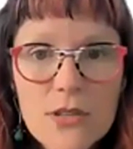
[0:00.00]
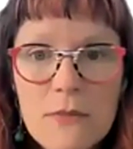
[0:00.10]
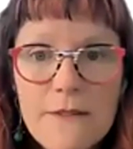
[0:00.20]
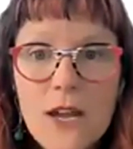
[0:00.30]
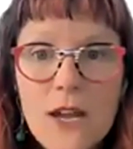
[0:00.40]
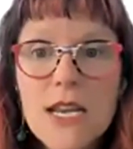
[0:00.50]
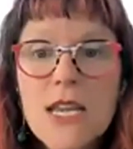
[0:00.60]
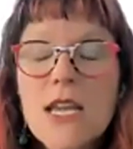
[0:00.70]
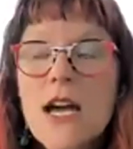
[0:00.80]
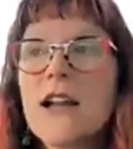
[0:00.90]
so something
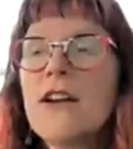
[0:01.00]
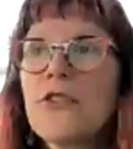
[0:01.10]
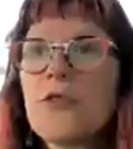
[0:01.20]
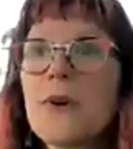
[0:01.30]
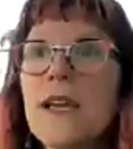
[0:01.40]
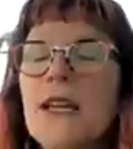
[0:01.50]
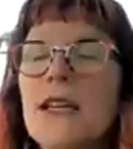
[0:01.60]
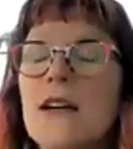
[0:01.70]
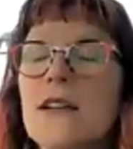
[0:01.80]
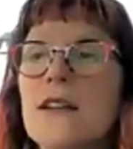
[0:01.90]
fun. Another
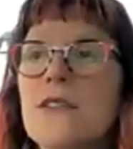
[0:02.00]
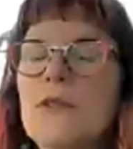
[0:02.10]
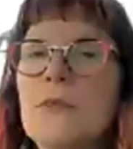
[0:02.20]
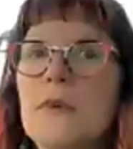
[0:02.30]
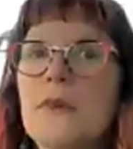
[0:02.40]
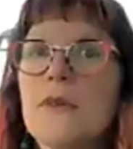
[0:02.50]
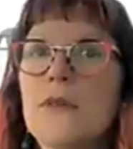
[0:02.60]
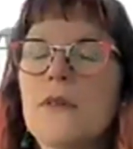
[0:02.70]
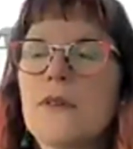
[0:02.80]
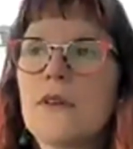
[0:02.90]
way, another
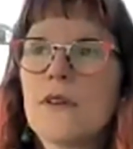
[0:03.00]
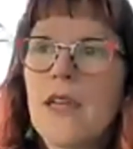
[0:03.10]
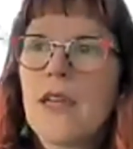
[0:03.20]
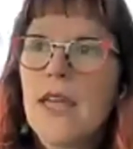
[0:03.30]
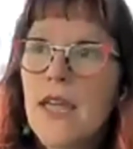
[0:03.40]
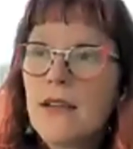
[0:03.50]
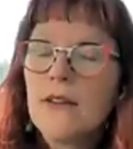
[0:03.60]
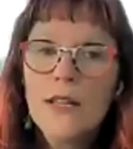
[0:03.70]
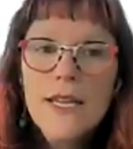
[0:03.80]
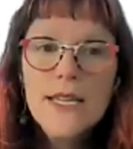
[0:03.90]

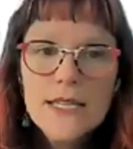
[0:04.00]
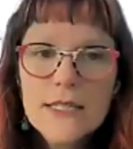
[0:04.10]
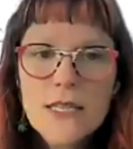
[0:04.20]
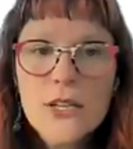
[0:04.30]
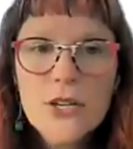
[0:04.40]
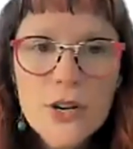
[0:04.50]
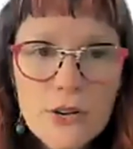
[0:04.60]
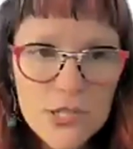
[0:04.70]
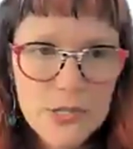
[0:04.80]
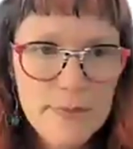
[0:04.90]
angle is
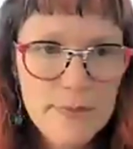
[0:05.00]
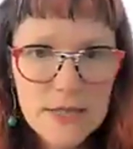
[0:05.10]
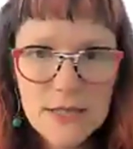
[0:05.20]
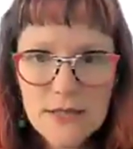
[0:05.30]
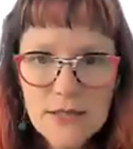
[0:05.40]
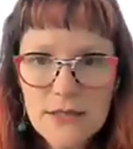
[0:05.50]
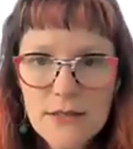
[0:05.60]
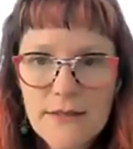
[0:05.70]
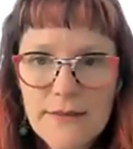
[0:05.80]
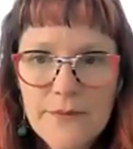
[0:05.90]
nourishment.
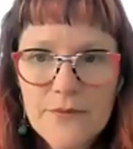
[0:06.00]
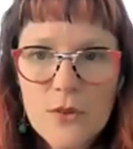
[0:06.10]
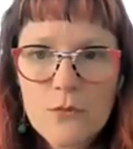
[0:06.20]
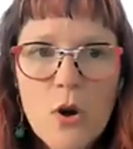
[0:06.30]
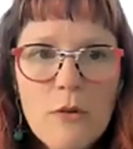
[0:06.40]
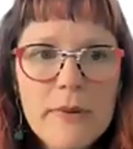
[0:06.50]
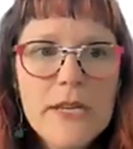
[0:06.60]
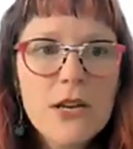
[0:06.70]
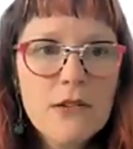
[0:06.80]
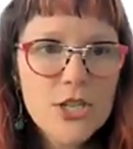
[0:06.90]
What would
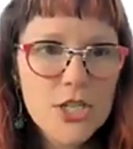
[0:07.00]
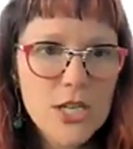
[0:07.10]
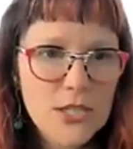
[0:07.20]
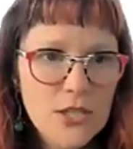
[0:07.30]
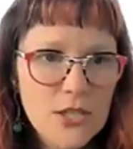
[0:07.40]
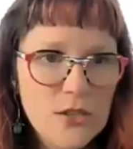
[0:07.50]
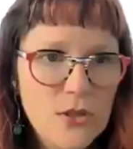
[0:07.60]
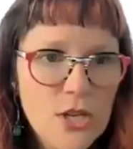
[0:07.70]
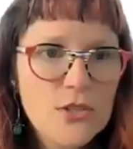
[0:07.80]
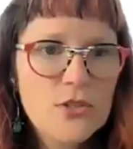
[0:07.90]
be nourishing to you?
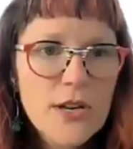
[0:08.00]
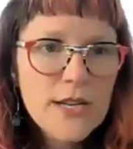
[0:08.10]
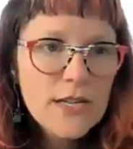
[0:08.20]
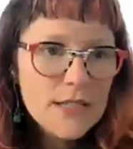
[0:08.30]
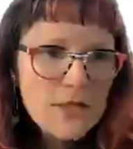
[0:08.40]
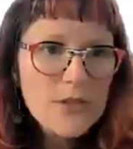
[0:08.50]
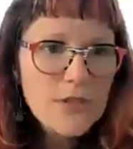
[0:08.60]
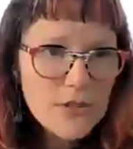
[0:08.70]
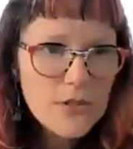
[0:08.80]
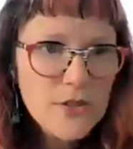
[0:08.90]
Drawing concentric
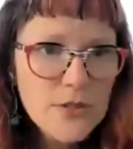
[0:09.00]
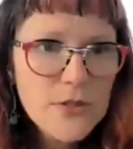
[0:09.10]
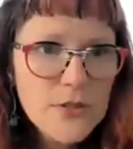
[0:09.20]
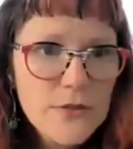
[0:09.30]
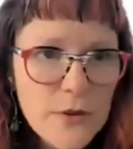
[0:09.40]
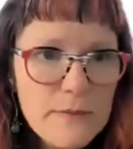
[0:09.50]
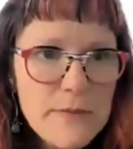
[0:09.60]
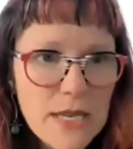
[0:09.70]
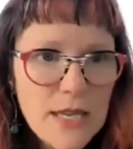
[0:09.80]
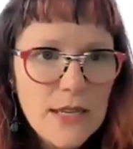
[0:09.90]
circles for
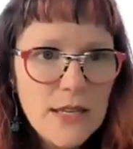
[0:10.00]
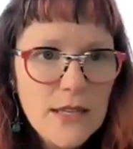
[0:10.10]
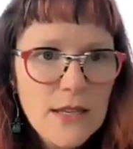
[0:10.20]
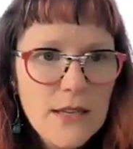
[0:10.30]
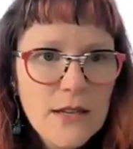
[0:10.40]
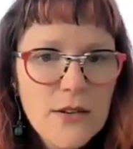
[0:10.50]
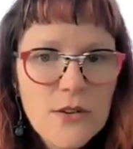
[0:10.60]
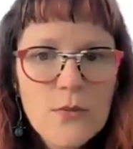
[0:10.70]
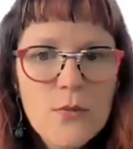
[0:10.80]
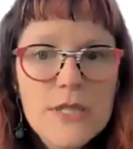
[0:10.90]
me
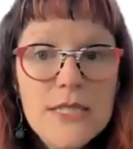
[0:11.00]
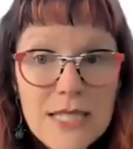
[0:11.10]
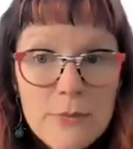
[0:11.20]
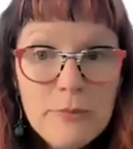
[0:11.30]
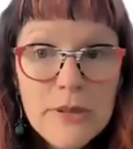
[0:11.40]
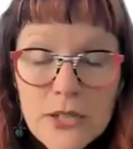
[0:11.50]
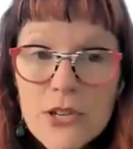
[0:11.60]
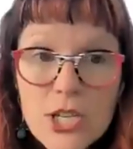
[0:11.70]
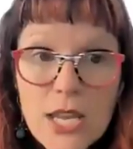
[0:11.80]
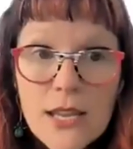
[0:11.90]
was deeply
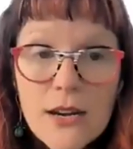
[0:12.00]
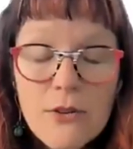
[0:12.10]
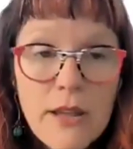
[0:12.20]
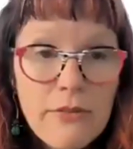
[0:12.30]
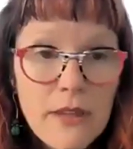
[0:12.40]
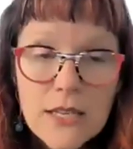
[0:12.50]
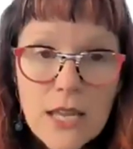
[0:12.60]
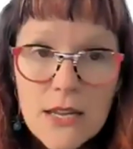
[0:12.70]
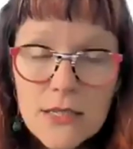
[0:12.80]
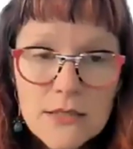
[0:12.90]
nourishing in a way that I
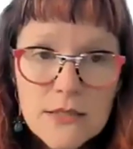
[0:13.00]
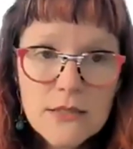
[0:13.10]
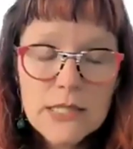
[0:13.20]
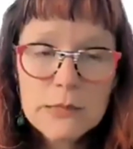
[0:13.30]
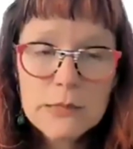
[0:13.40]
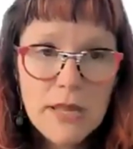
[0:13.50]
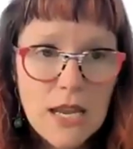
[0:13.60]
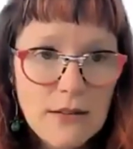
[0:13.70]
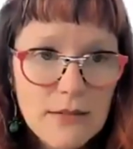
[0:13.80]
can't explain.